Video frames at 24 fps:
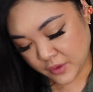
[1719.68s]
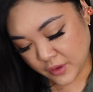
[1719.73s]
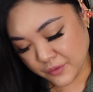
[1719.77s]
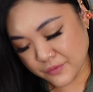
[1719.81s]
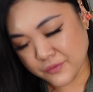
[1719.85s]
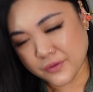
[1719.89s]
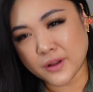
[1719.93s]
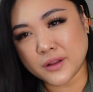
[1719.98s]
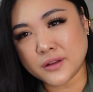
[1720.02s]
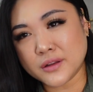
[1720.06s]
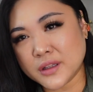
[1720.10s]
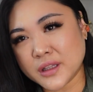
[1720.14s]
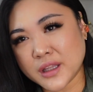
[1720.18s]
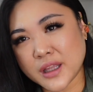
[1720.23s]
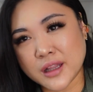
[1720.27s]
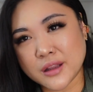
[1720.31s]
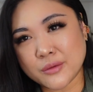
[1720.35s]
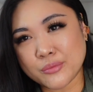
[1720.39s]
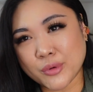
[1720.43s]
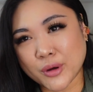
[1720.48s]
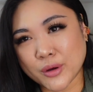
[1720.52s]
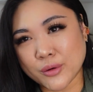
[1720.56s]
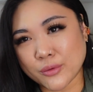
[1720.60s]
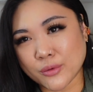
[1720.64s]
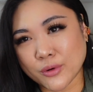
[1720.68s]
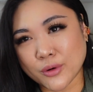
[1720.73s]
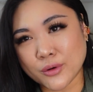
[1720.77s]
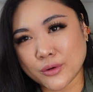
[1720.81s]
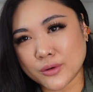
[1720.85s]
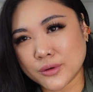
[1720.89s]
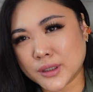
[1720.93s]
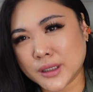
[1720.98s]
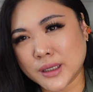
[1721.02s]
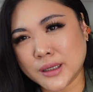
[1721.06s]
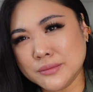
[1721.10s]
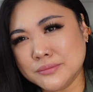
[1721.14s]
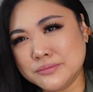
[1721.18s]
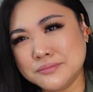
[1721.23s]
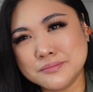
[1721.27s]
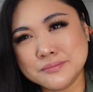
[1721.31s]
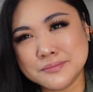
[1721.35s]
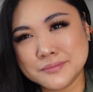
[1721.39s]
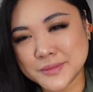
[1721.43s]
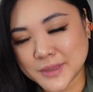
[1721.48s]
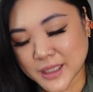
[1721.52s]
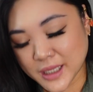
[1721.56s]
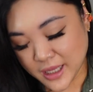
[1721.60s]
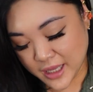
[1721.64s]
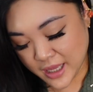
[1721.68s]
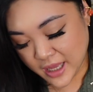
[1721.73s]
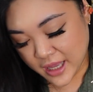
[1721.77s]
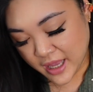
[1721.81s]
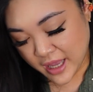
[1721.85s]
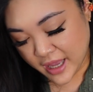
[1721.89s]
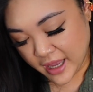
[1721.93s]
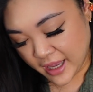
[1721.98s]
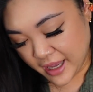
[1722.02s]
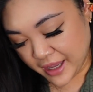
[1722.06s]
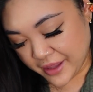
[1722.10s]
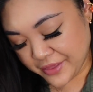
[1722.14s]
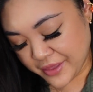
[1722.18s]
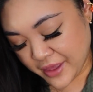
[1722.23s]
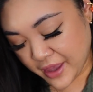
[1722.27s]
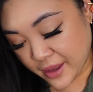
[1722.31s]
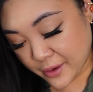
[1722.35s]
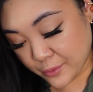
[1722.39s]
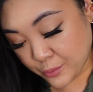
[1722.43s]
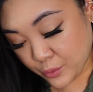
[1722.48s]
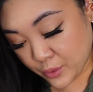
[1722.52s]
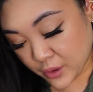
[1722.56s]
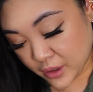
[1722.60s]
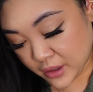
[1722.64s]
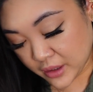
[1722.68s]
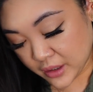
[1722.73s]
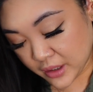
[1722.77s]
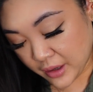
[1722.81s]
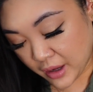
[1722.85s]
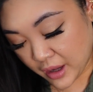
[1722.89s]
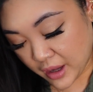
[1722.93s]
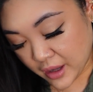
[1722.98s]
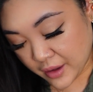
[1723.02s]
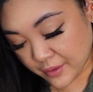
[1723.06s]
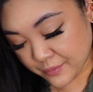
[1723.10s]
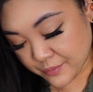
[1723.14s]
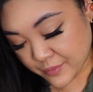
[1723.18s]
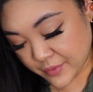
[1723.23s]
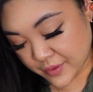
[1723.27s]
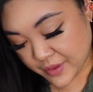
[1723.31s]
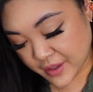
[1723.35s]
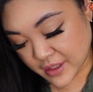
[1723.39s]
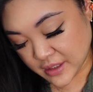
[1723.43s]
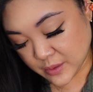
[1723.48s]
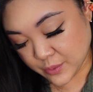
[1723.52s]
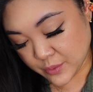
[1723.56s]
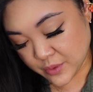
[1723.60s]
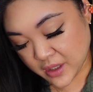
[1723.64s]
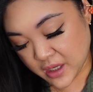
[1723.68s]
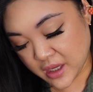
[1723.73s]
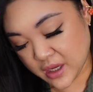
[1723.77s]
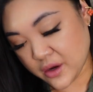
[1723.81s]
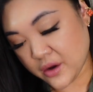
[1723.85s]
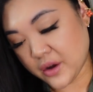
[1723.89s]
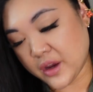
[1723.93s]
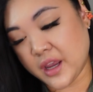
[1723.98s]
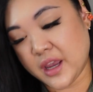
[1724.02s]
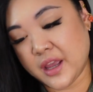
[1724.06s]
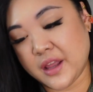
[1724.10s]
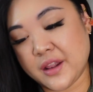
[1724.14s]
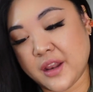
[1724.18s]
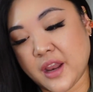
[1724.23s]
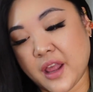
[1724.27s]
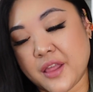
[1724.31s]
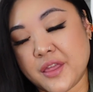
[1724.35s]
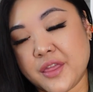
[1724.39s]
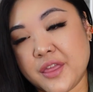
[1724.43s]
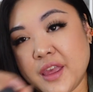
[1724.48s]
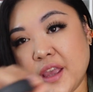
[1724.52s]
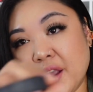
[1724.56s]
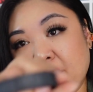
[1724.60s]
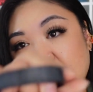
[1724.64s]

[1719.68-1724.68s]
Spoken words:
Follow the yellow brick road. And then one, this one here in the